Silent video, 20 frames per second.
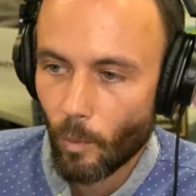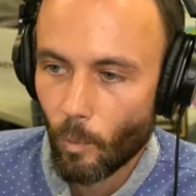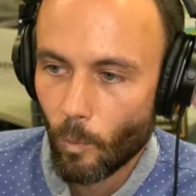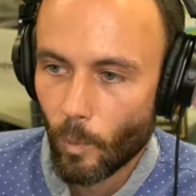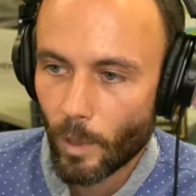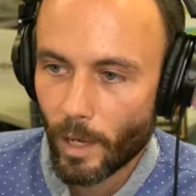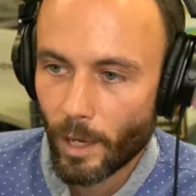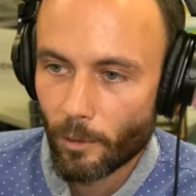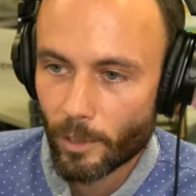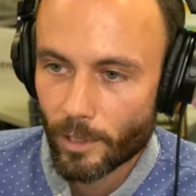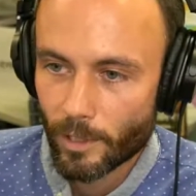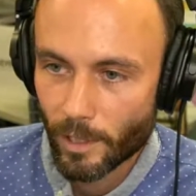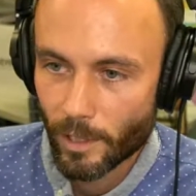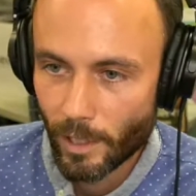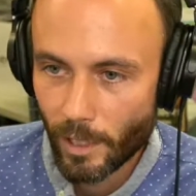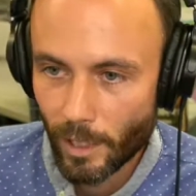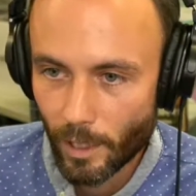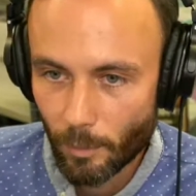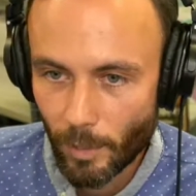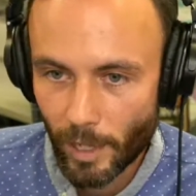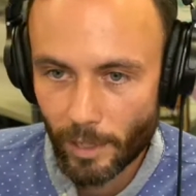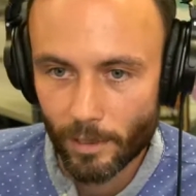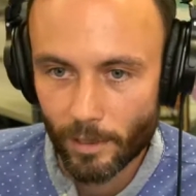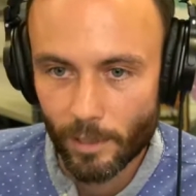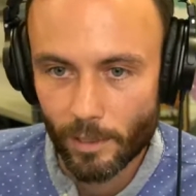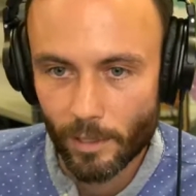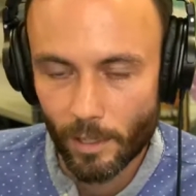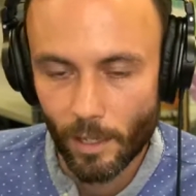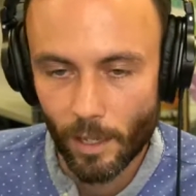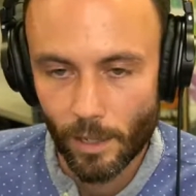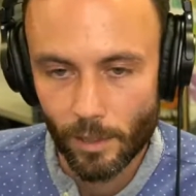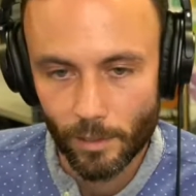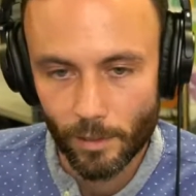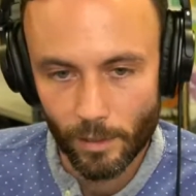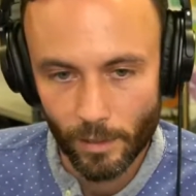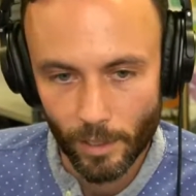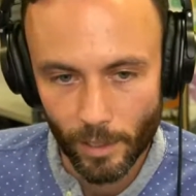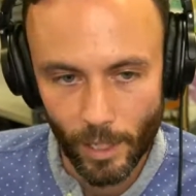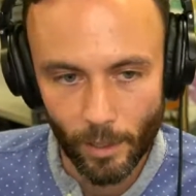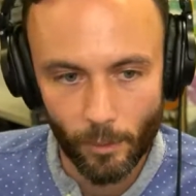when I was thinking about this, another
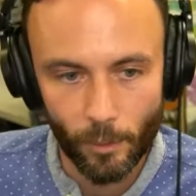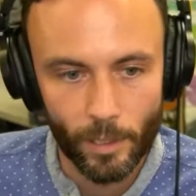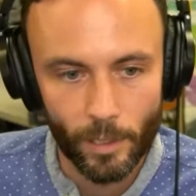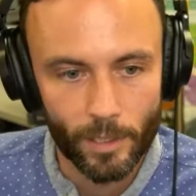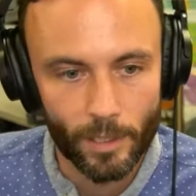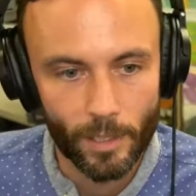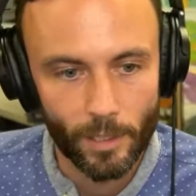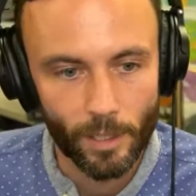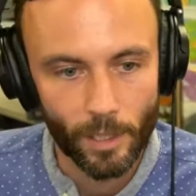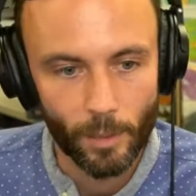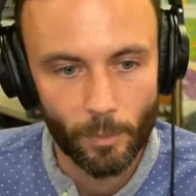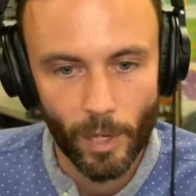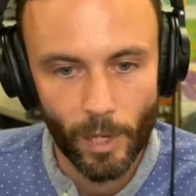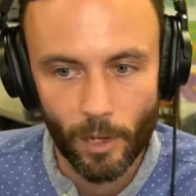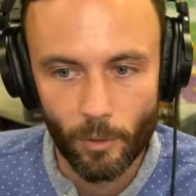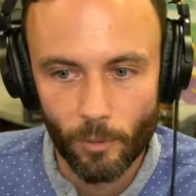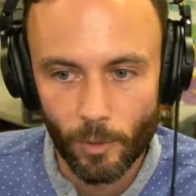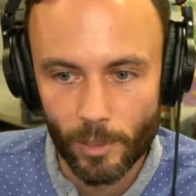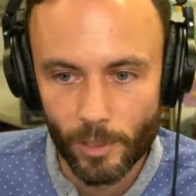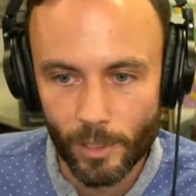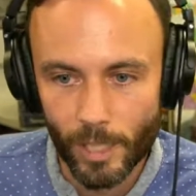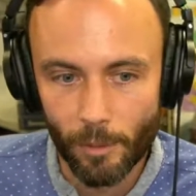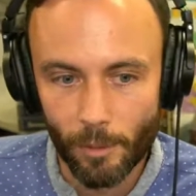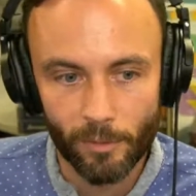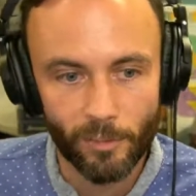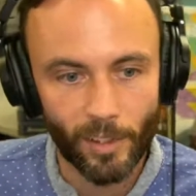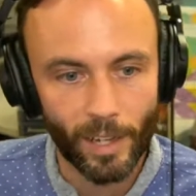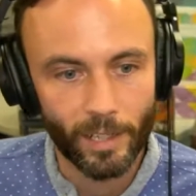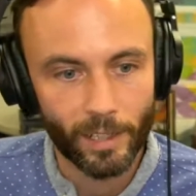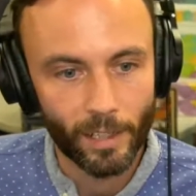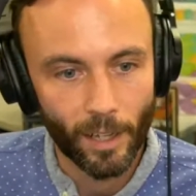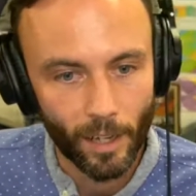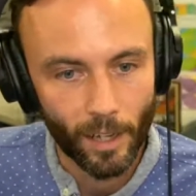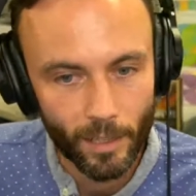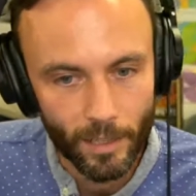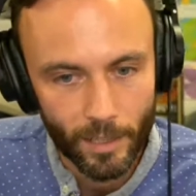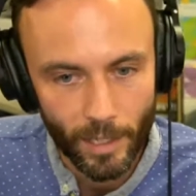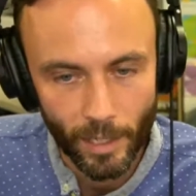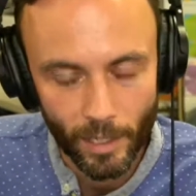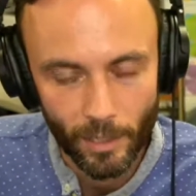thing I wanted to think about was gamifying
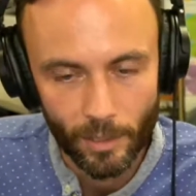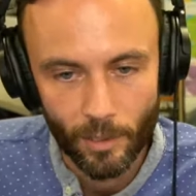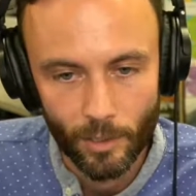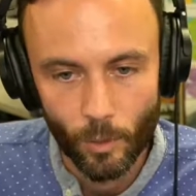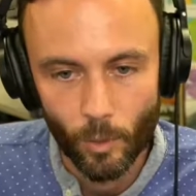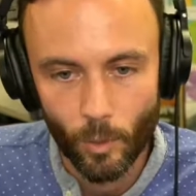content